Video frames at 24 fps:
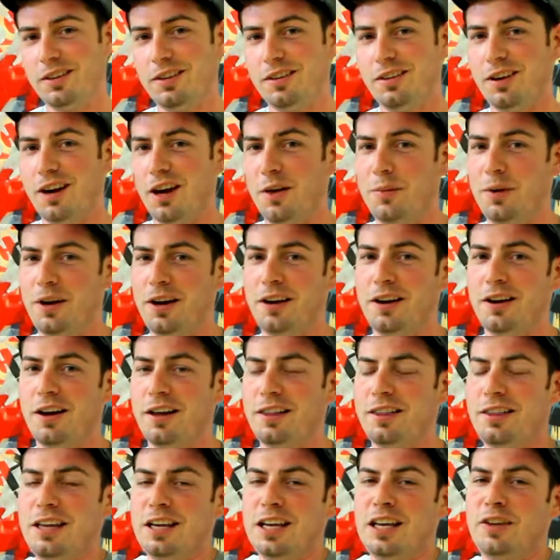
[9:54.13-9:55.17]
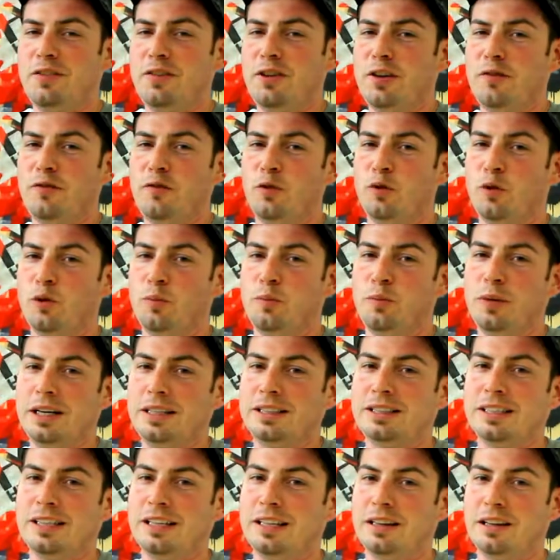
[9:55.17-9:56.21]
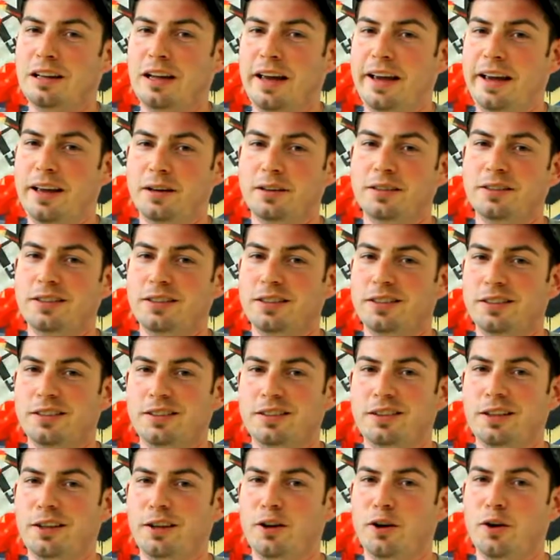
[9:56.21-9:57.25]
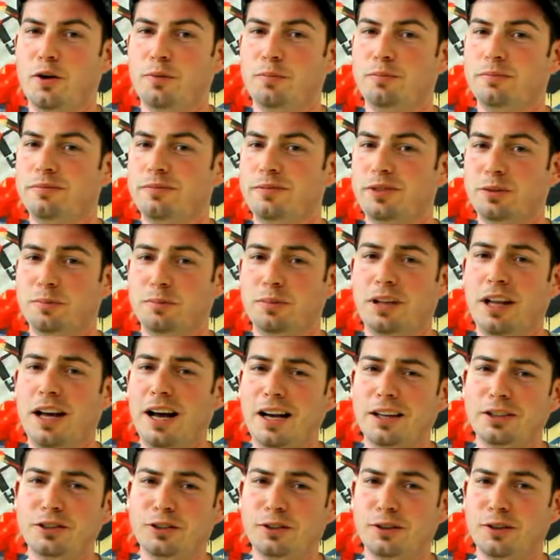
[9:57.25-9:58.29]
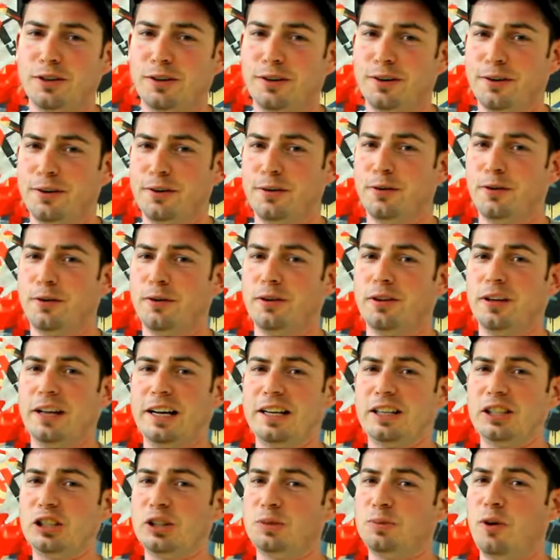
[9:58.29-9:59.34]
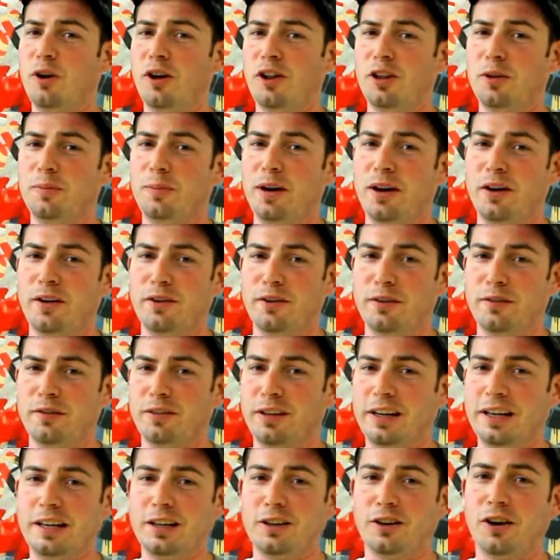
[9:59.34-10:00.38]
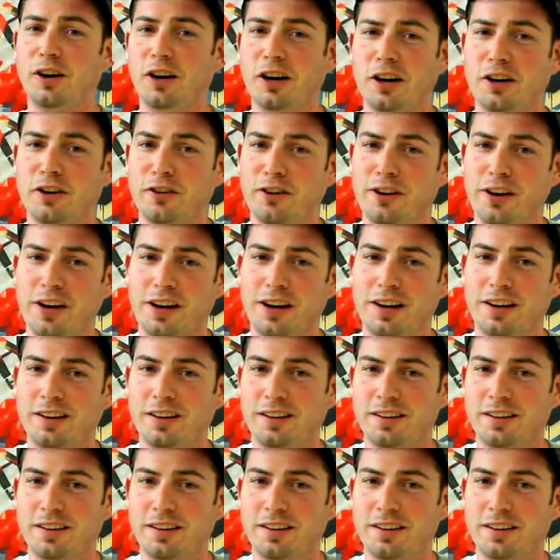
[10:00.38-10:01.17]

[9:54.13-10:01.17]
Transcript: I mean, I think even if you were mixing like, some plaster or like a small amount of like concrete,